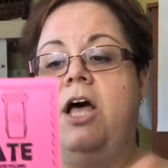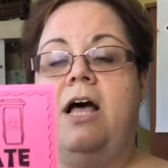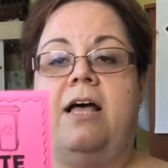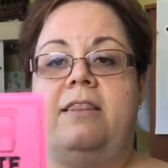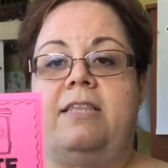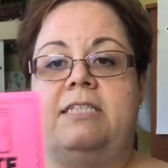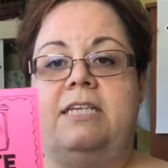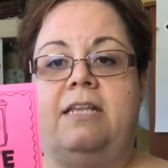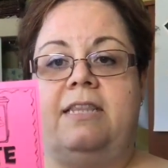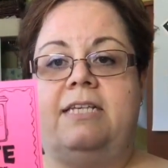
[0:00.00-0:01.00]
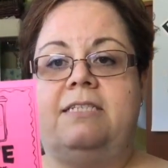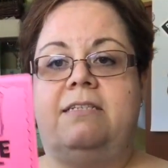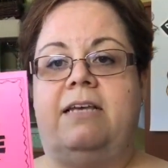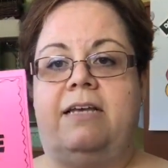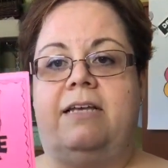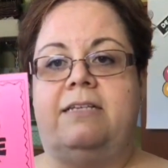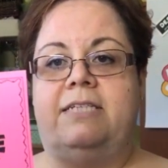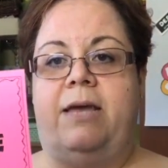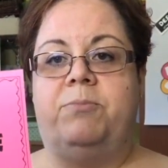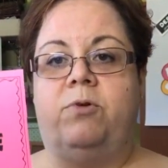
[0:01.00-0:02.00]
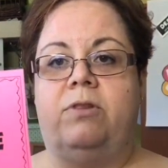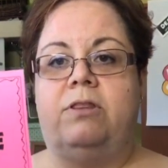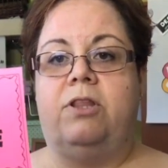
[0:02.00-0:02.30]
In this example,